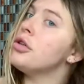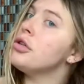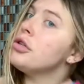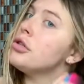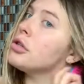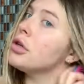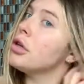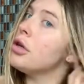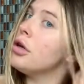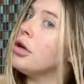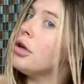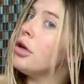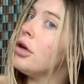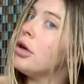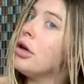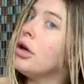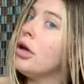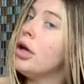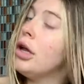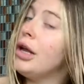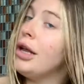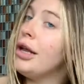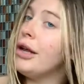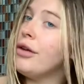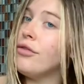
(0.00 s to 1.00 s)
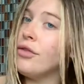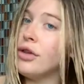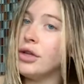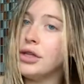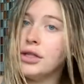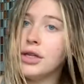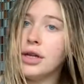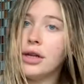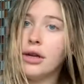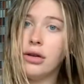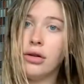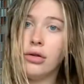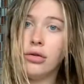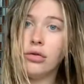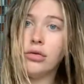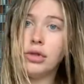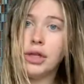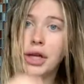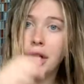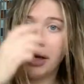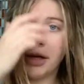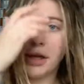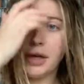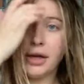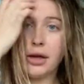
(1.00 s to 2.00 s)
just gonna leave this in all
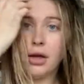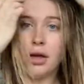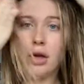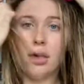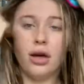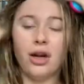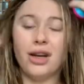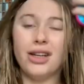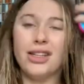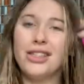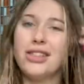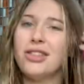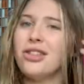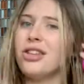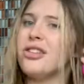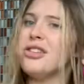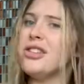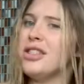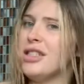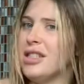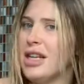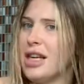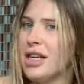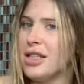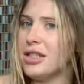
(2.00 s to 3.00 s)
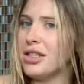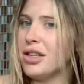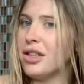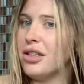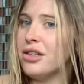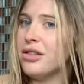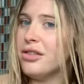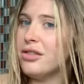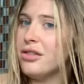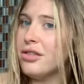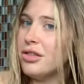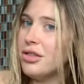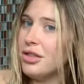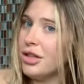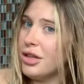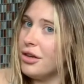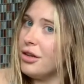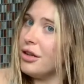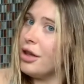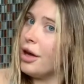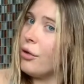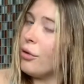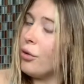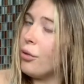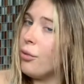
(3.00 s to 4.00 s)
day. Let's just to Tesco's, so
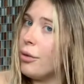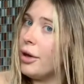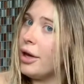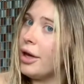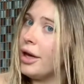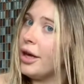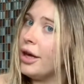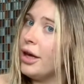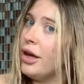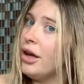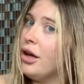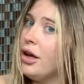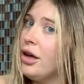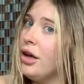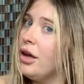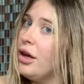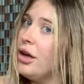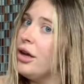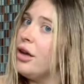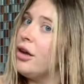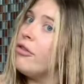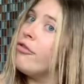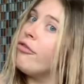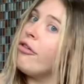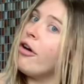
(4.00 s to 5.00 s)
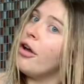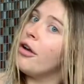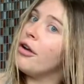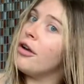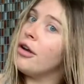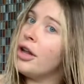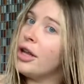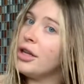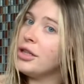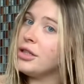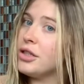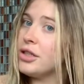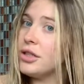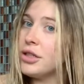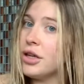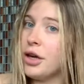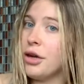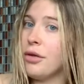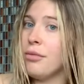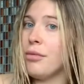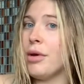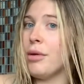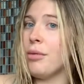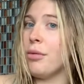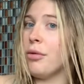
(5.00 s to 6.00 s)
that will be fun. Let's just
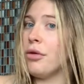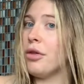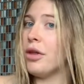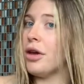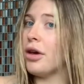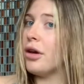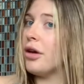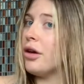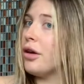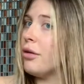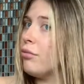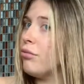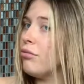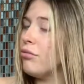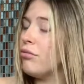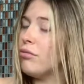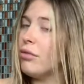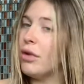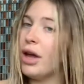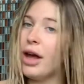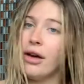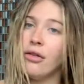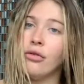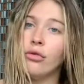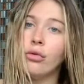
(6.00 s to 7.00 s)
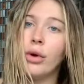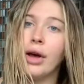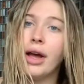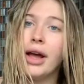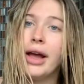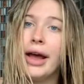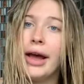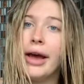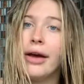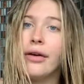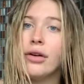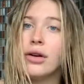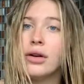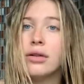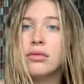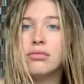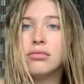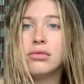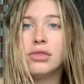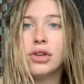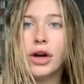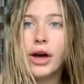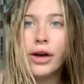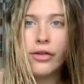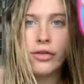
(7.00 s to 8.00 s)
hope people think I have wet hair and
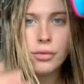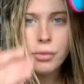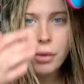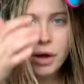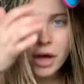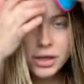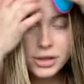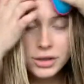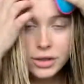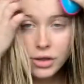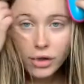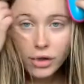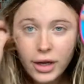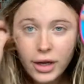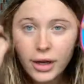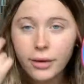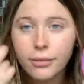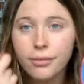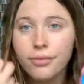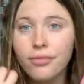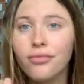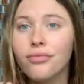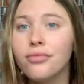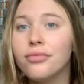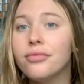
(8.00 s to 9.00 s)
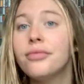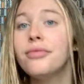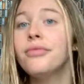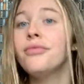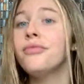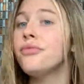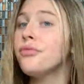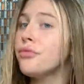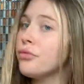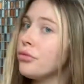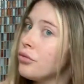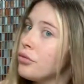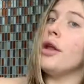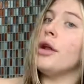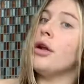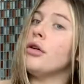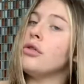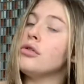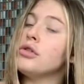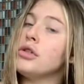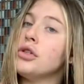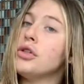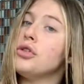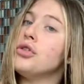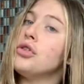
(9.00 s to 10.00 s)
not have a mask it. And I'll
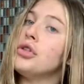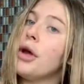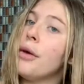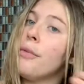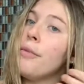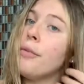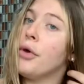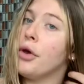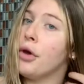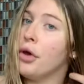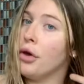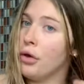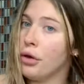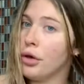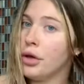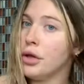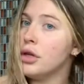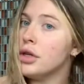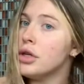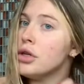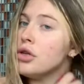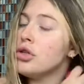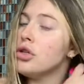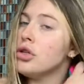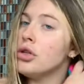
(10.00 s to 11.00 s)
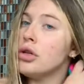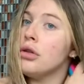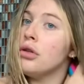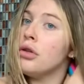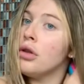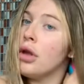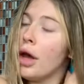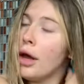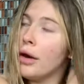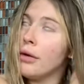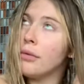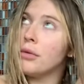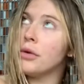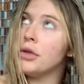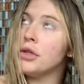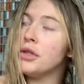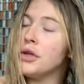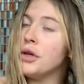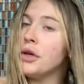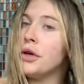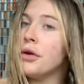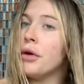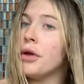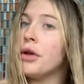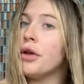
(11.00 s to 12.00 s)
just shampoo, condition, and
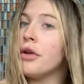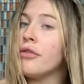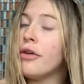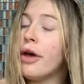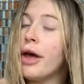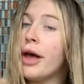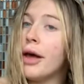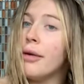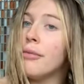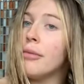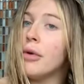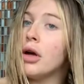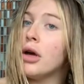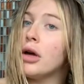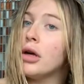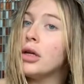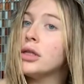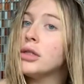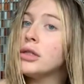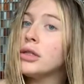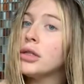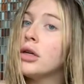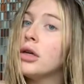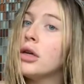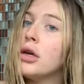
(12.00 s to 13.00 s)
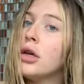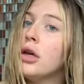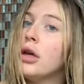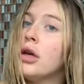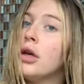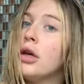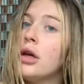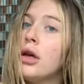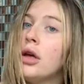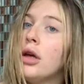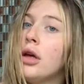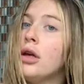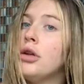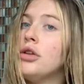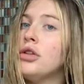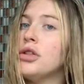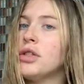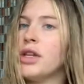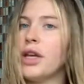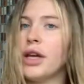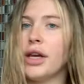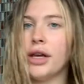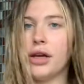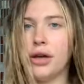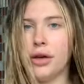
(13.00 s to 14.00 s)
do another hair mask.
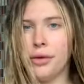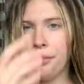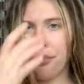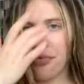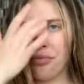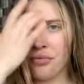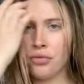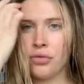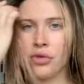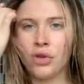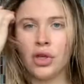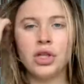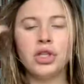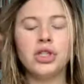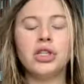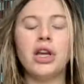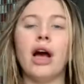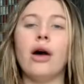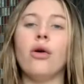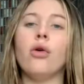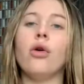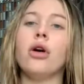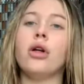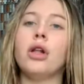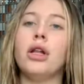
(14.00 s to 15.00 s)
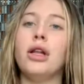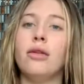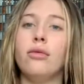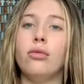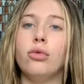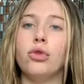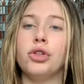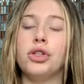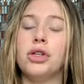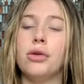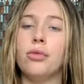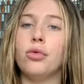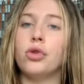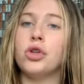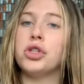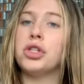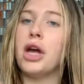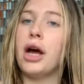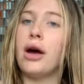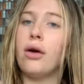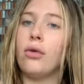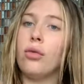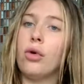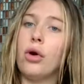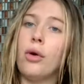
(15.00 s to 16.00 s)
Just like a shower, wash in, wash
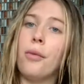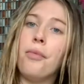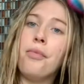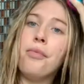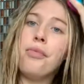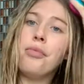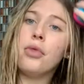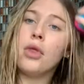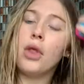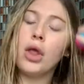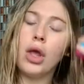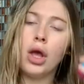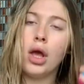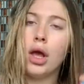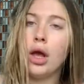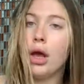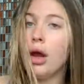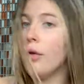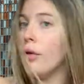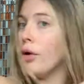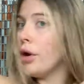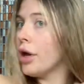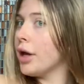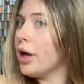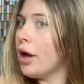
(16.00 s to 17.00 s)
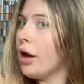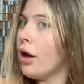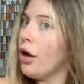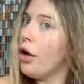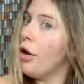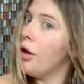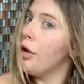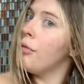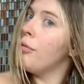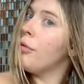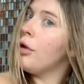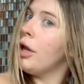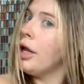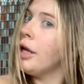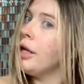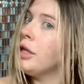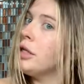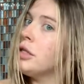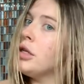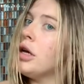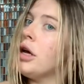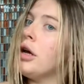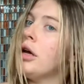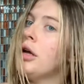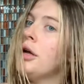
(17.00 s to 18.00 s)
out one. When I get home
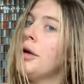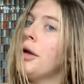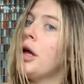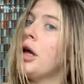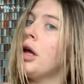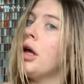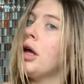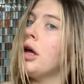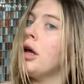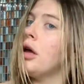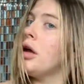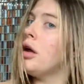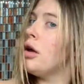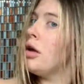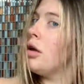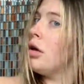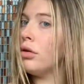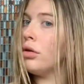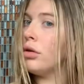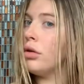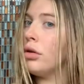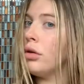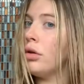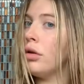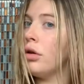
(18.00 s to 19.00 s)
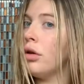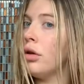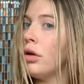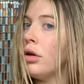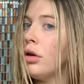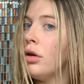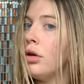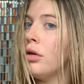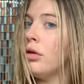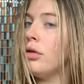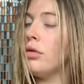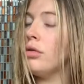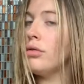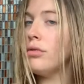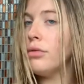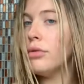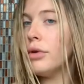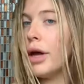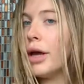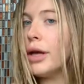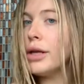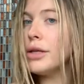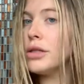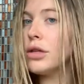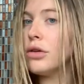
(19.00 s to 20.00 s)
later, my
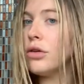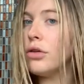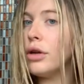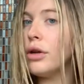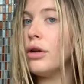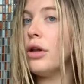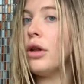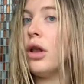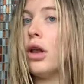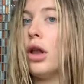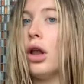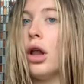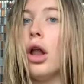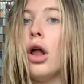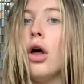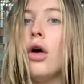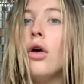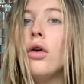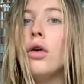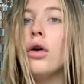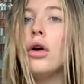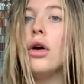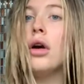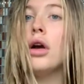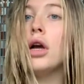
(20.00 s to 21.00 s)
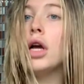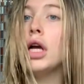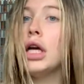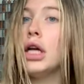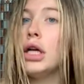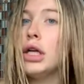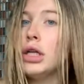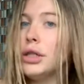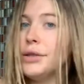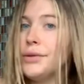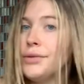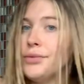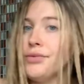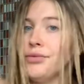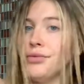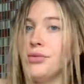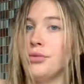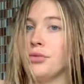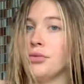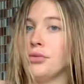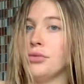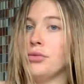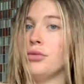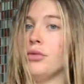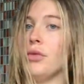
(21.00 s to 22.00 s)
hair's gotten long.
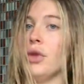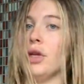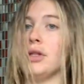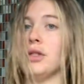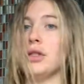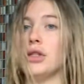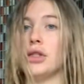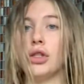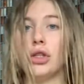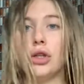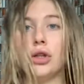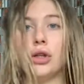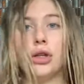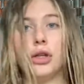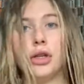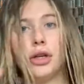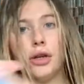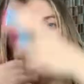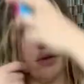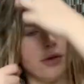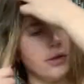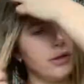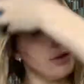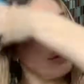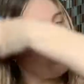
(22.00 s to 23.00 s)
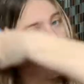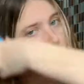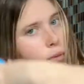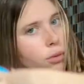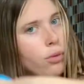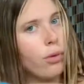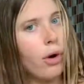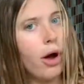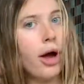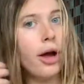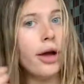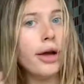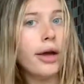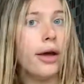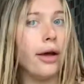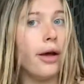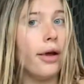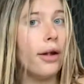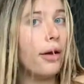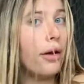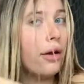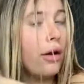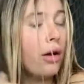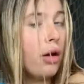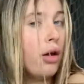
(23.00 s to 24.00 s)
It's good news, it's
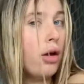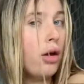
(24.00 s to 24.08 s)
working.